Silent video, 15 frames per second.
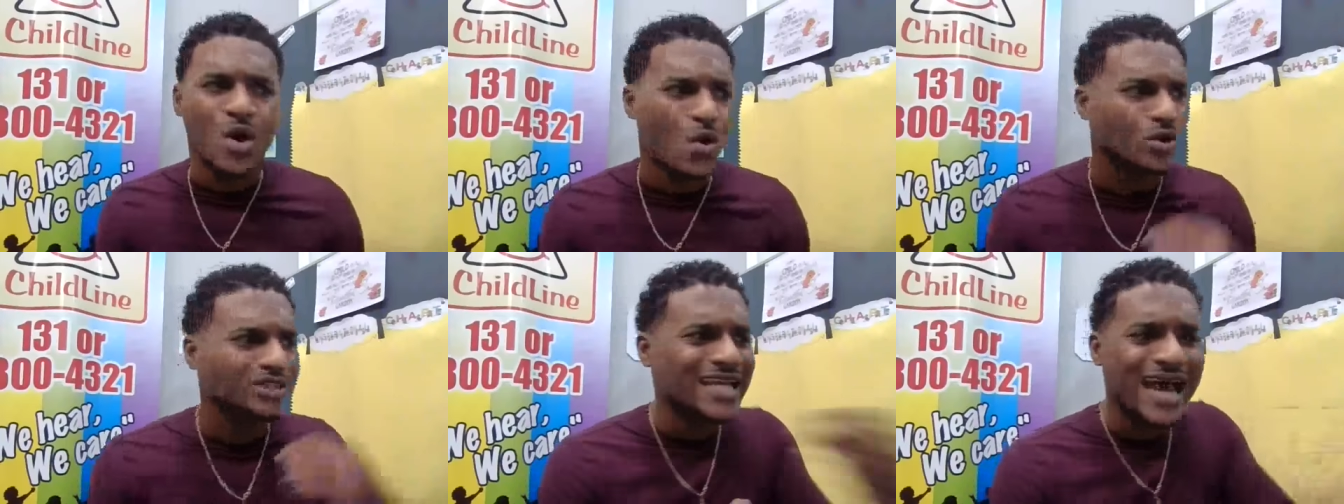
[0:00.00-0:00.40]

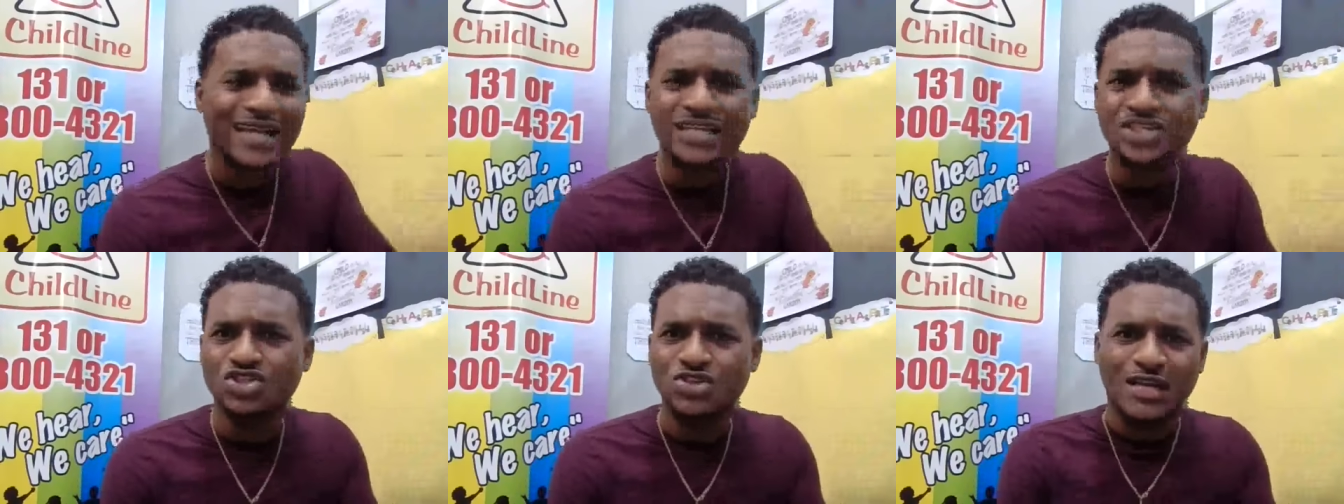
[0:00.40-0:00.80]
or
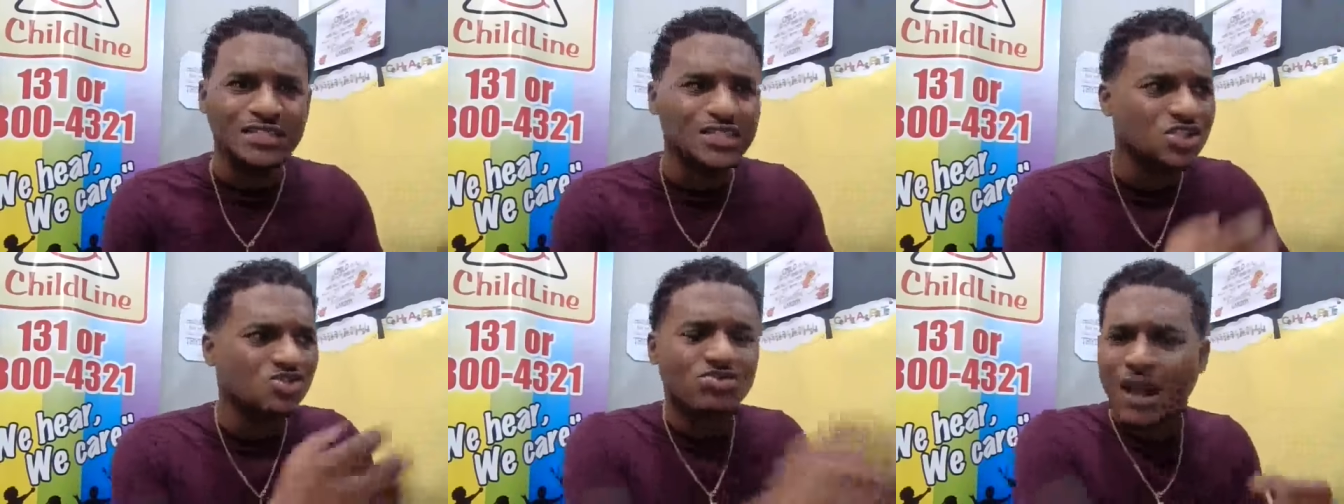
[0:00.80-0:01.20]
daddy's trying
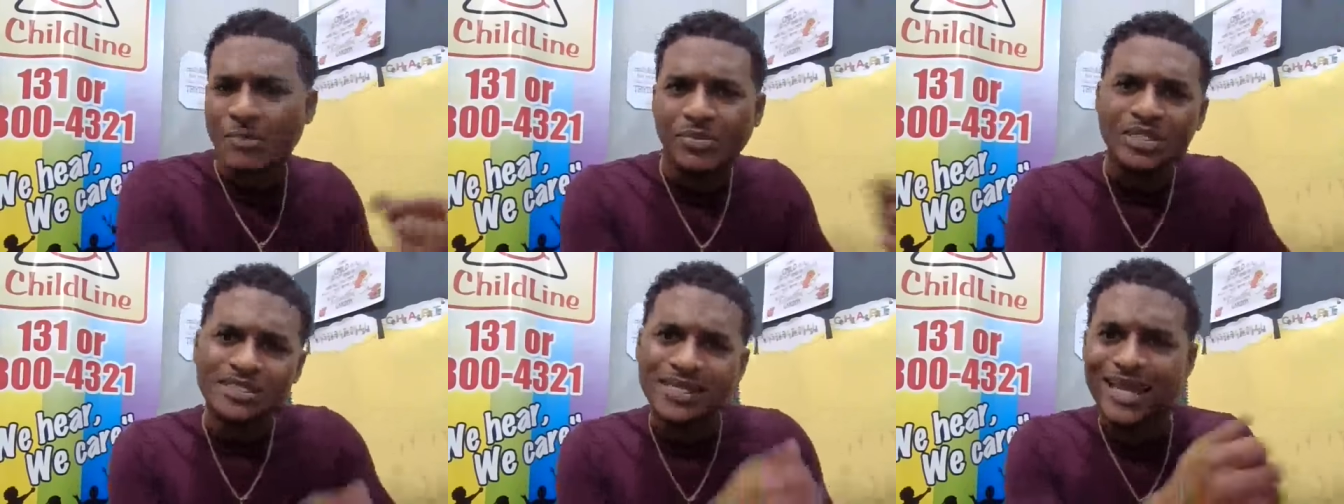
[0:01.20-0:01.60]
to
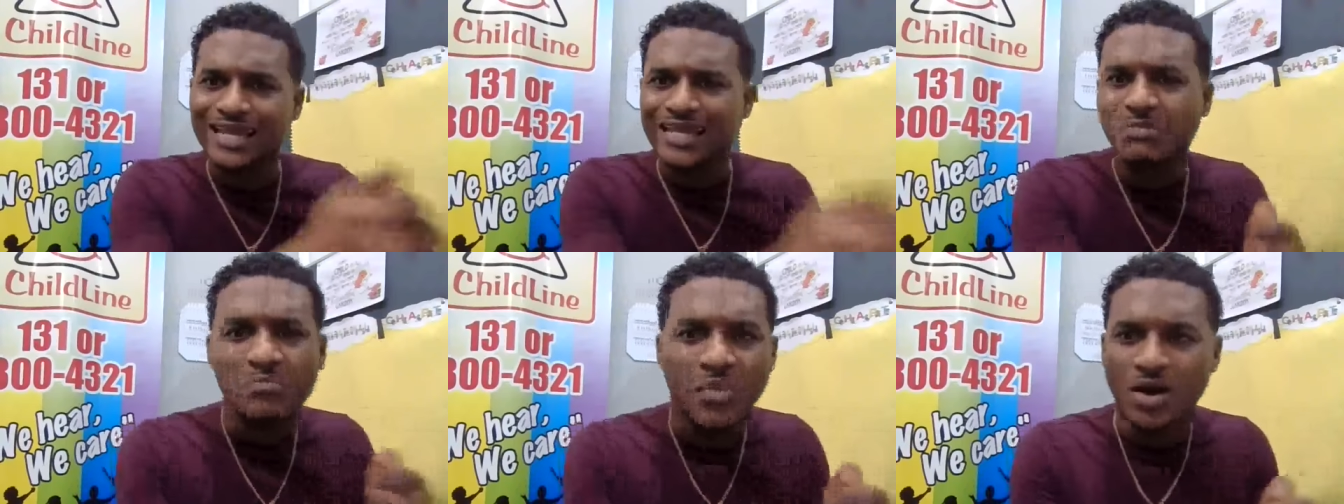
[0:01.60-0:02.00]
scramble to
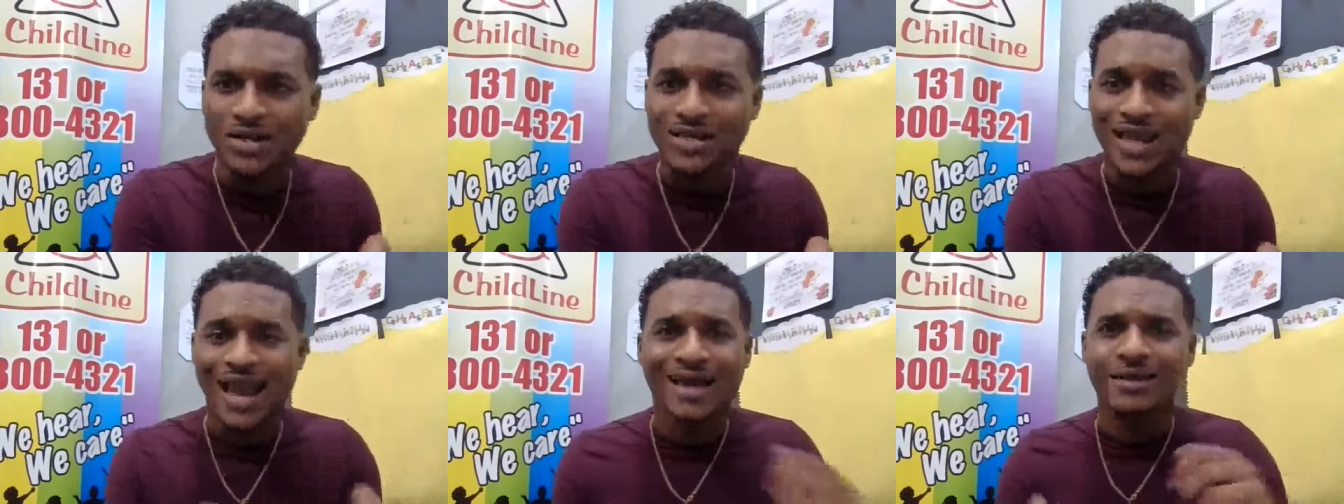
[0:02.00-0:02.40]
get the money.